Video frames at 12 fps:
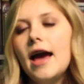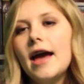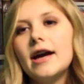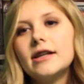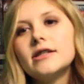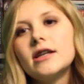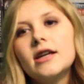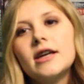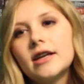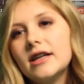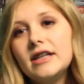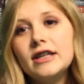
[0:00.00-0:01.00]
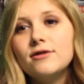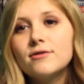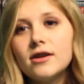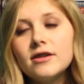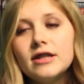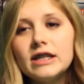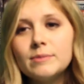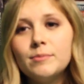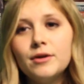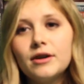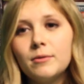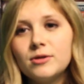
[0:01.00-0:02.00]
And continues on in this
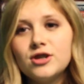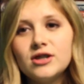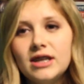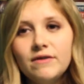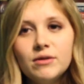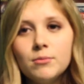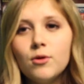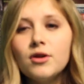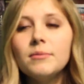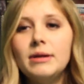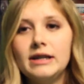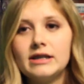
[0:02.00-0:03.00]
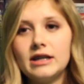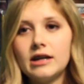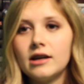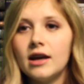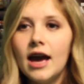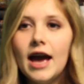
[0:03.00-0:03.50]
book, which is even more amazing.